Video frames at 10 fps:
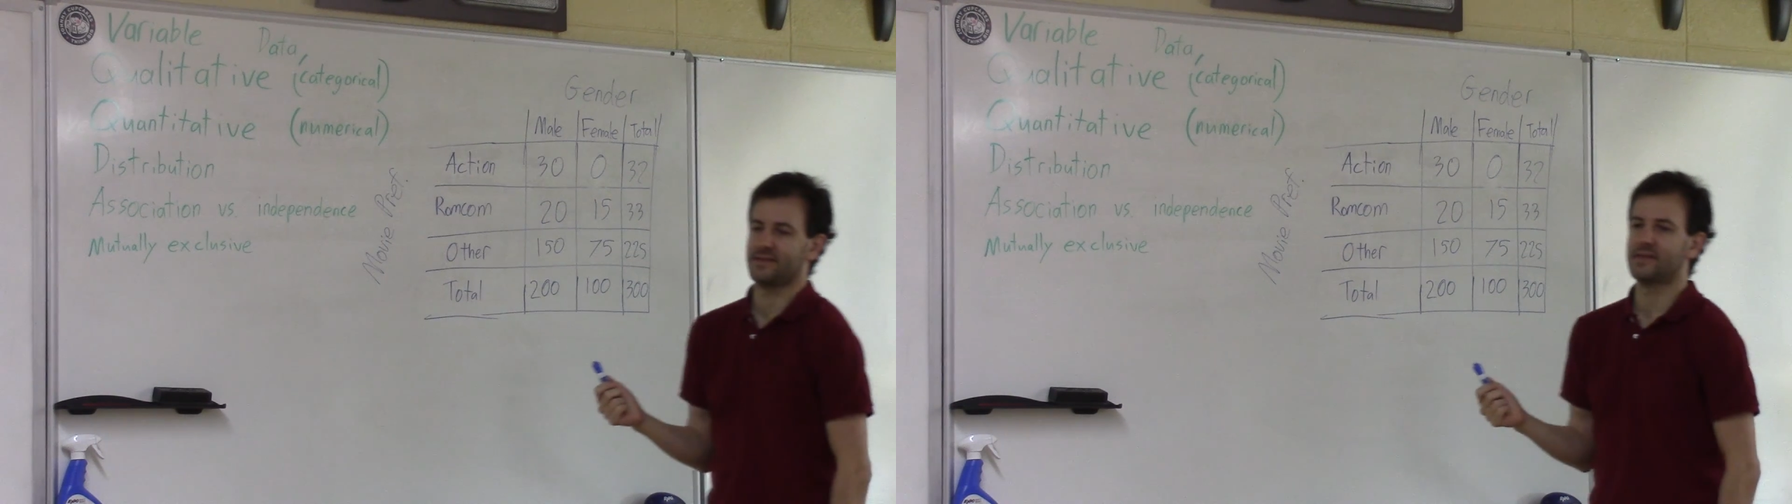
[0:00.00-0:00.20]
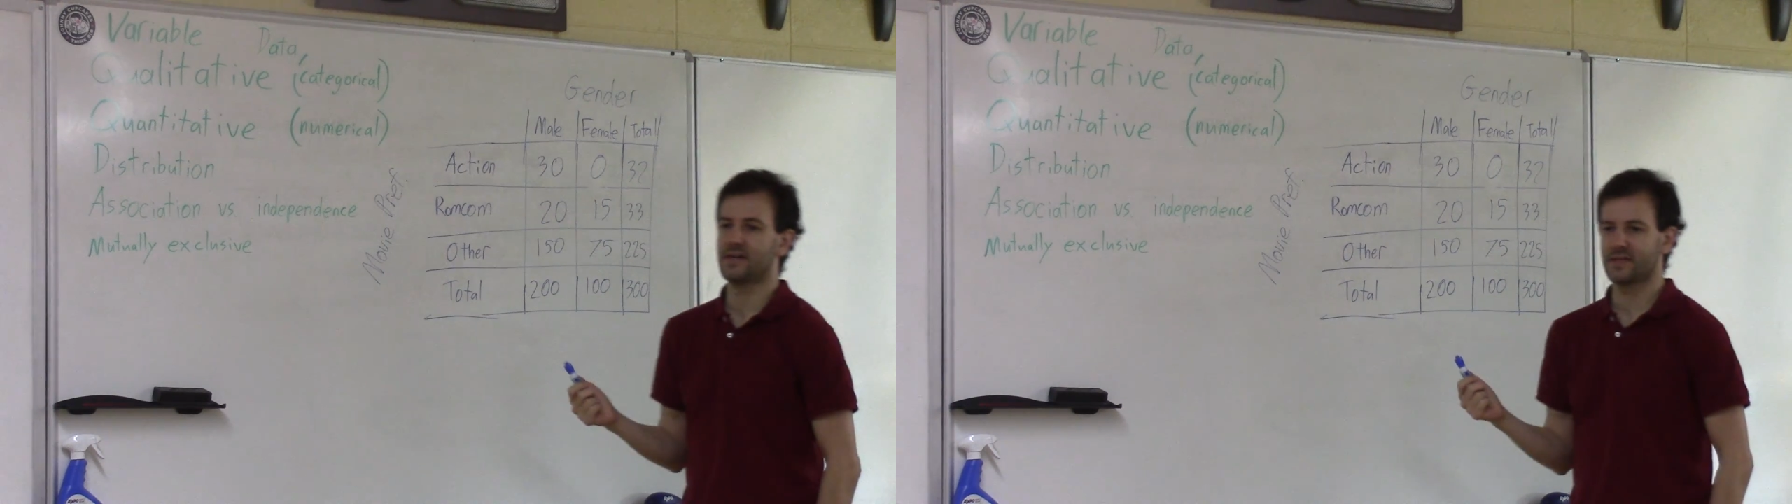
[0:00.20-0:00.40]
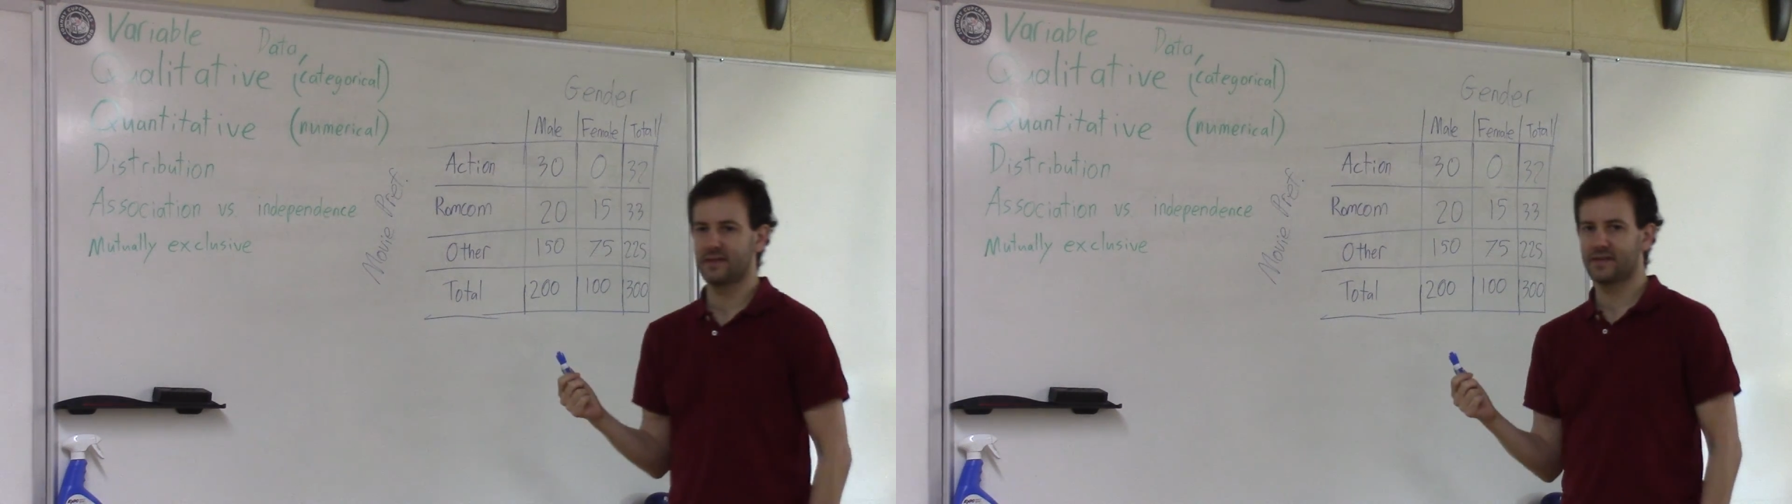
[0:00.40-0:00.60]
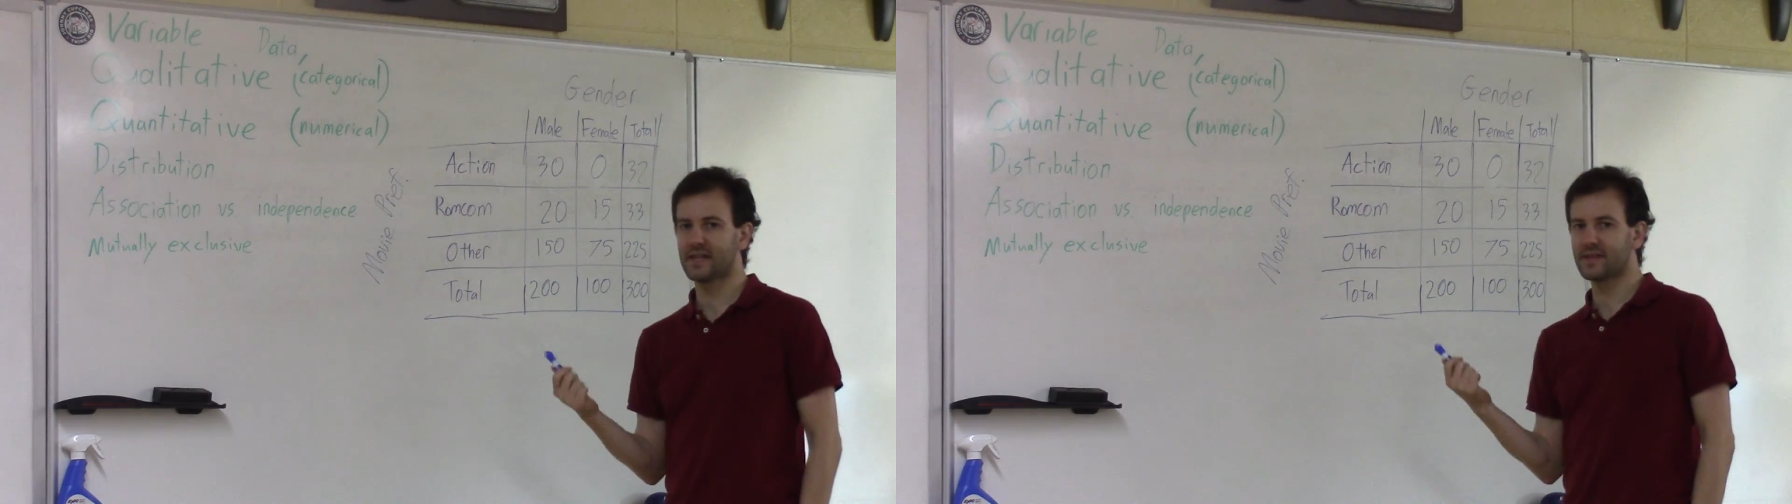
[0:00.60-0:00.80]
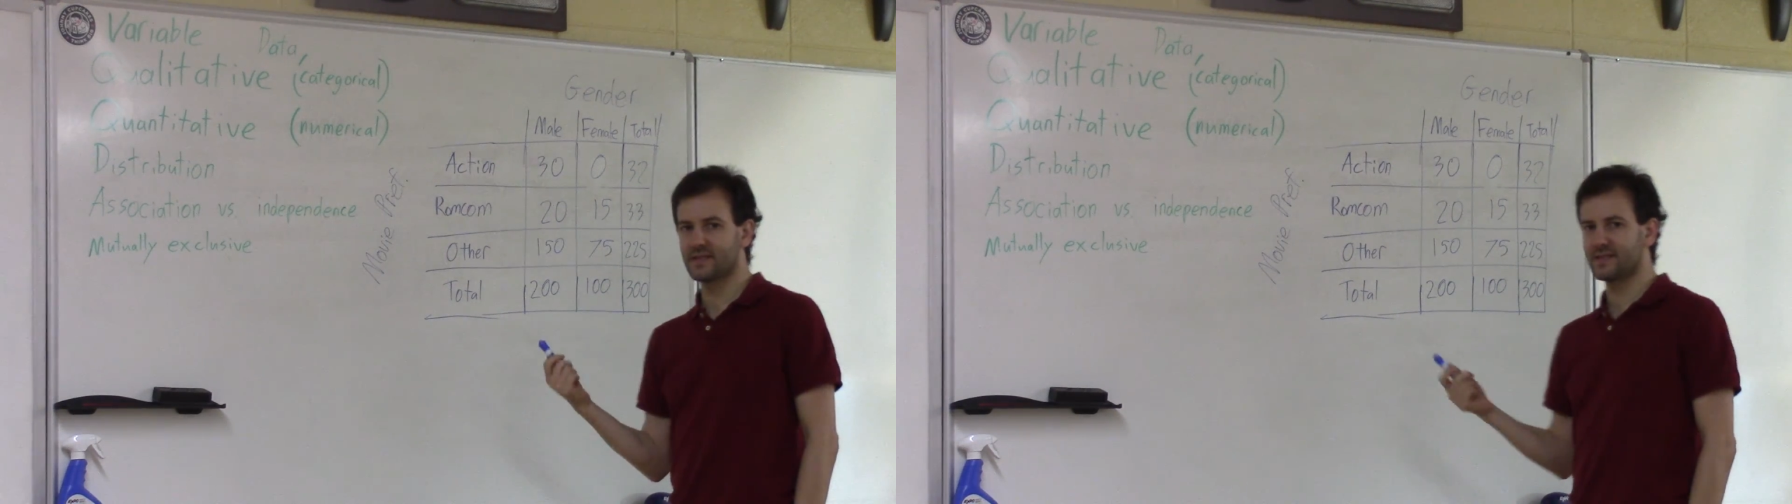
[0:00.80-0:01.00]
doesn't
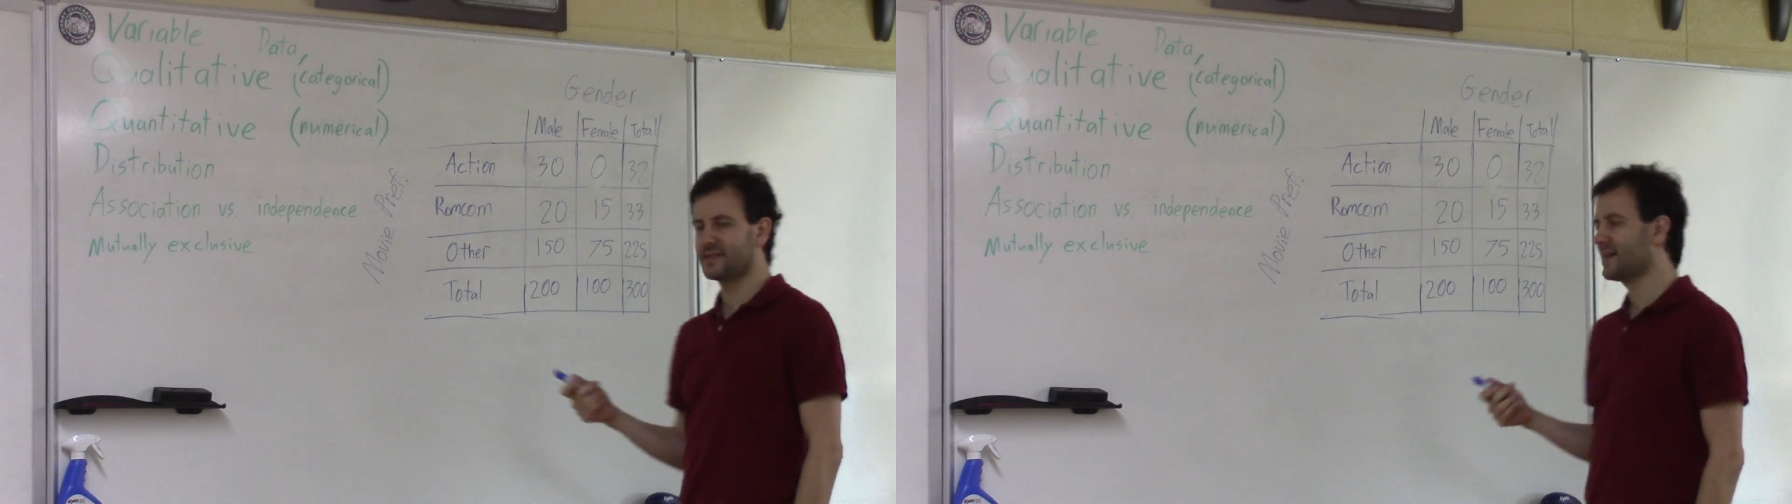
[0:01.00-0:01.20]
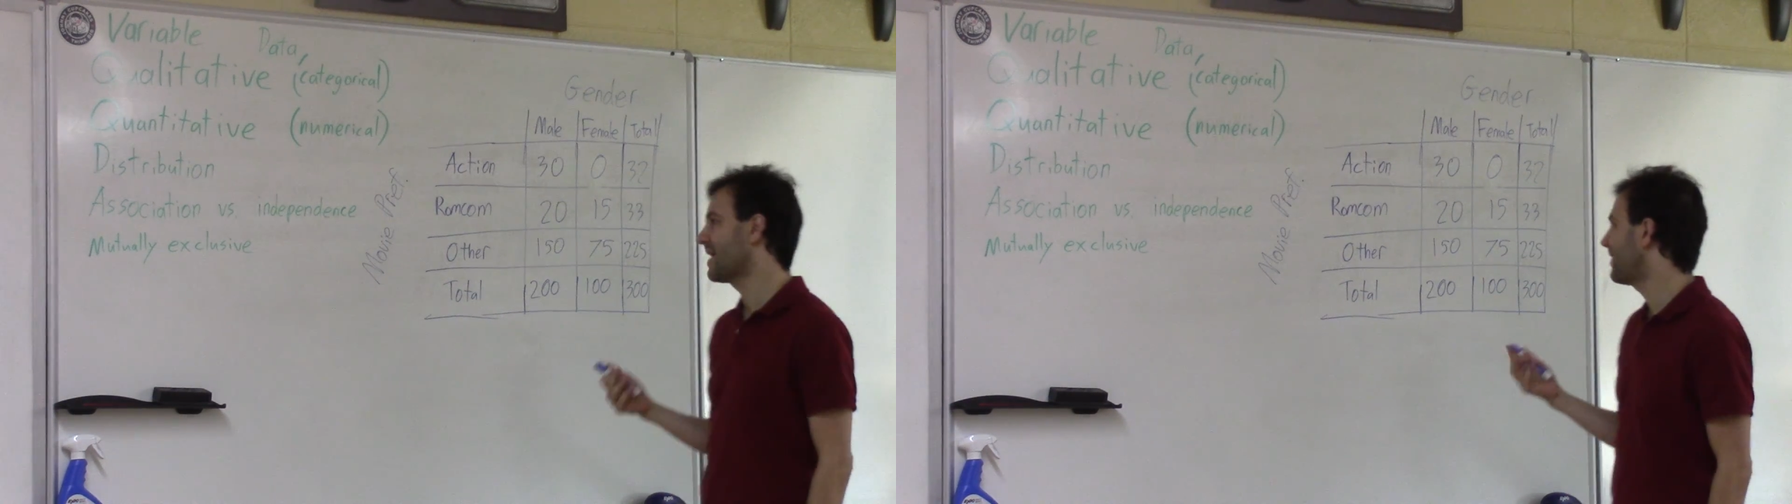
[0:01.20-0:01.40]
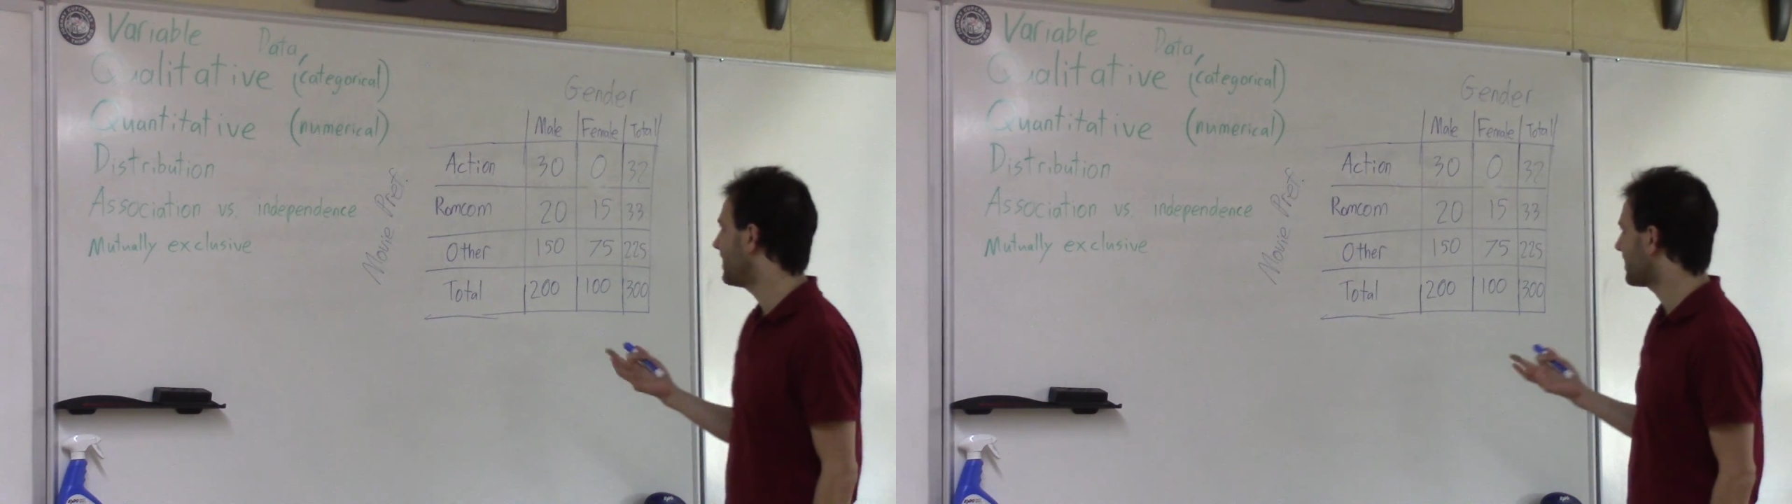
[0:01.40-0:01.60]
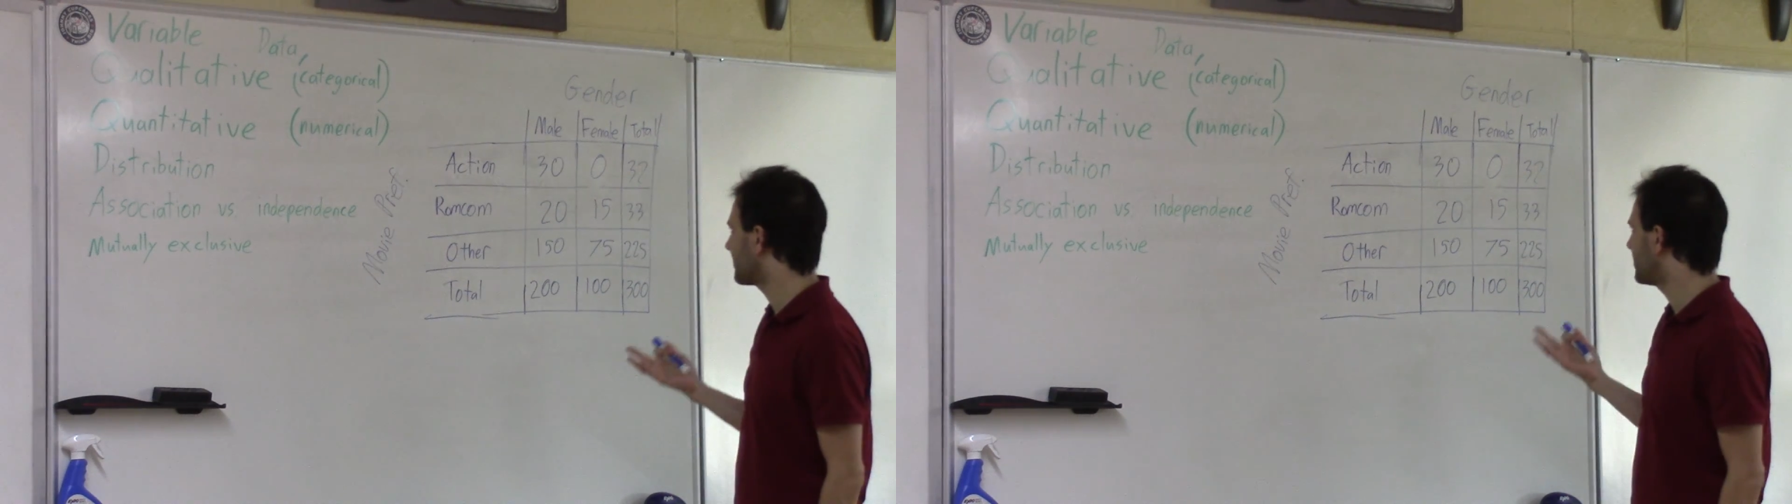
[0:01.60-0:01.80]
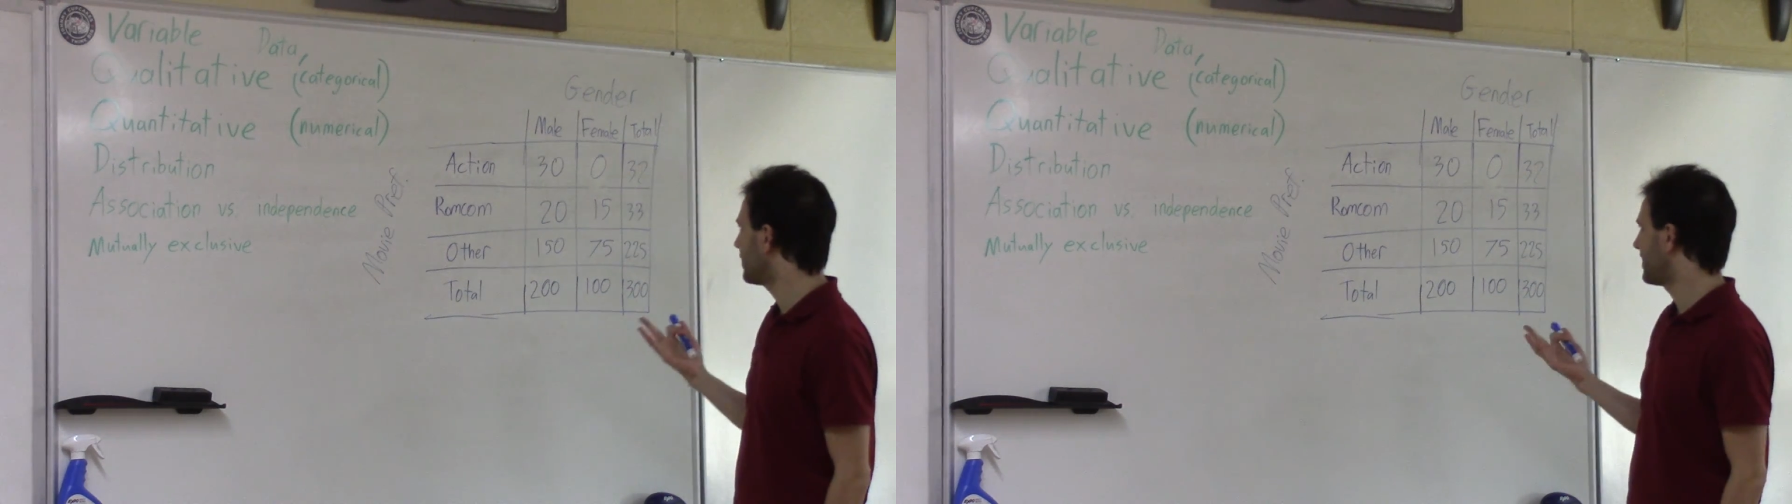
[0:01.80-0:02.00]
have
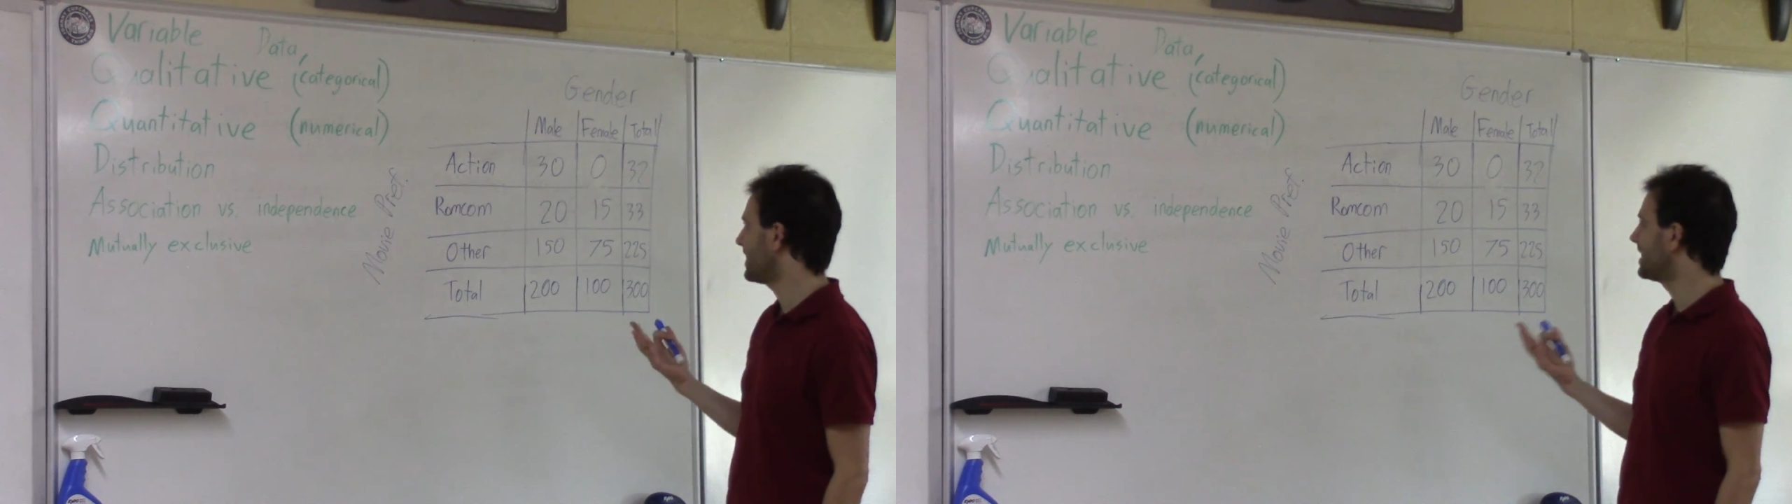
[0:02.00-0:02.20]
anything to do with